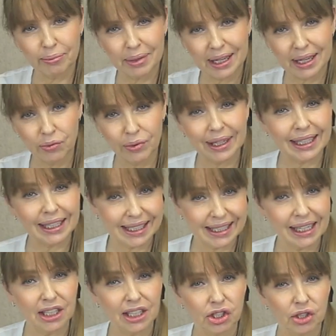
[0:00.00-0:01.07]
be really
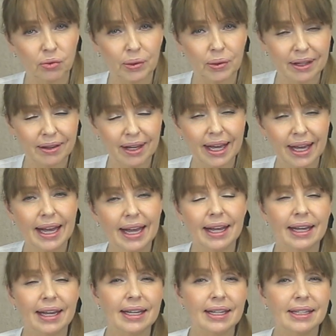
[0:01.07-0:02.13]
diligent with
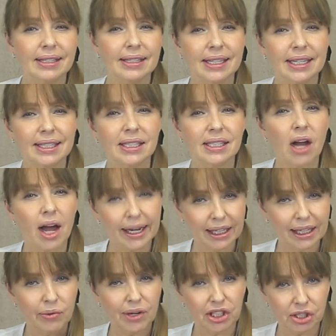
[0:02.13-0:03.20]
is his nightly
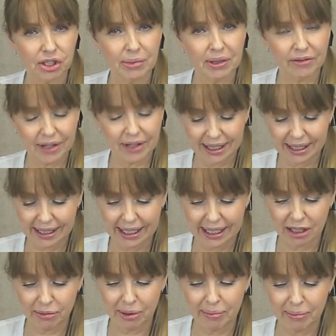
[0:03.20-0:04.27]
regimen for his skin
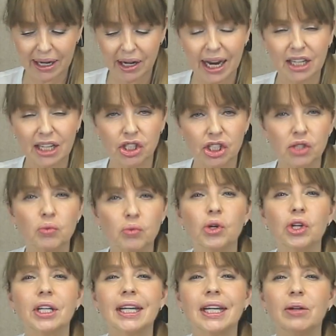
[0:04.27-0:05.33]
to be better, and just
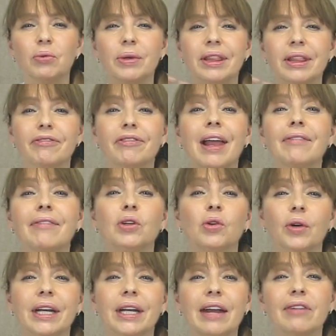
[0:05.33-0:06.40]
working with the
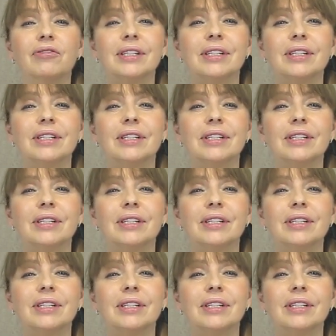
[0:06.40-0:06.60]
flavonoid every